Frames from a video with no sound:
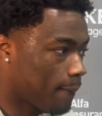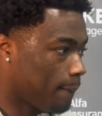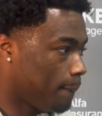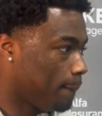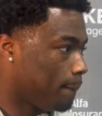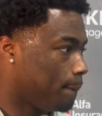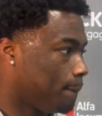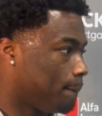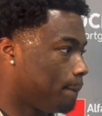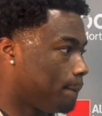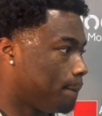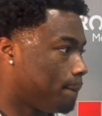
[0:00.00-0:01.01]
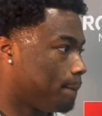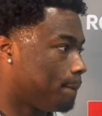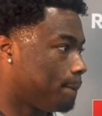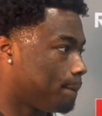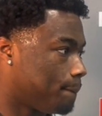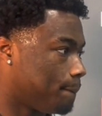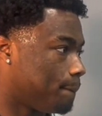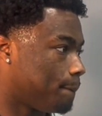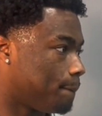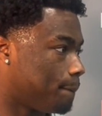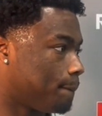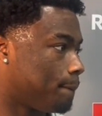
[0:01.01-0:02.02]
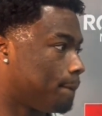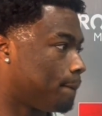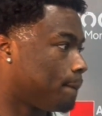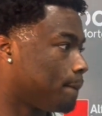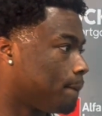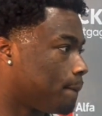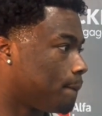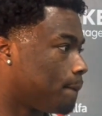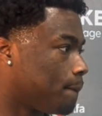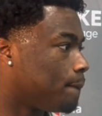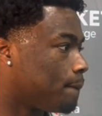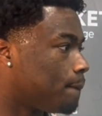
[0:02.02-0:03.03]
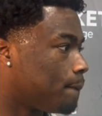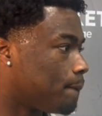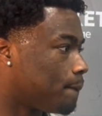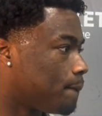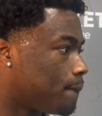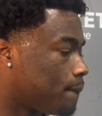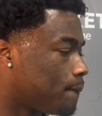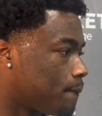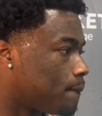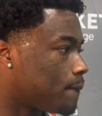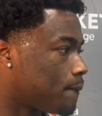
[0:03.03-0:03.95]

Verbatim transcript: How important was it to you the way your guys, your teammates rallied around you?